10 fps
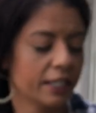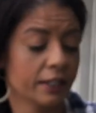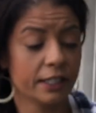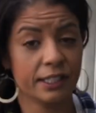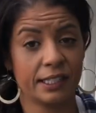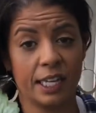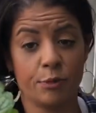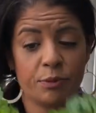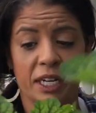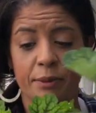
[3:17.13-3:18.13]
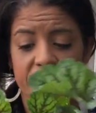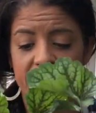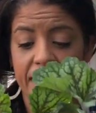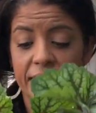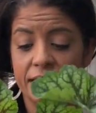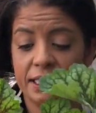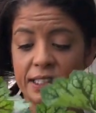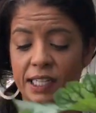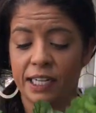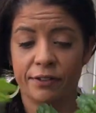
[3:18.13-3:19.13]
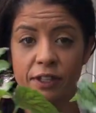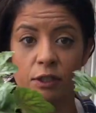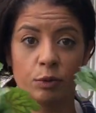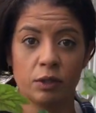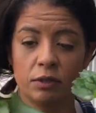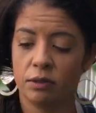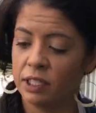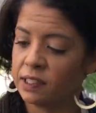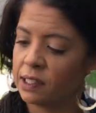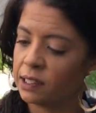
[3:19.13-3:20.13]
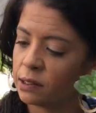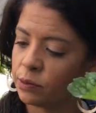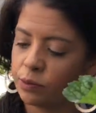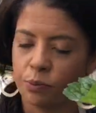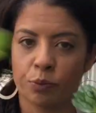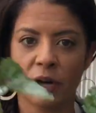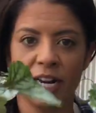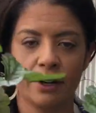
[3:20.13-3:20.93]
look the same, but I'm excited to see if this one is this bright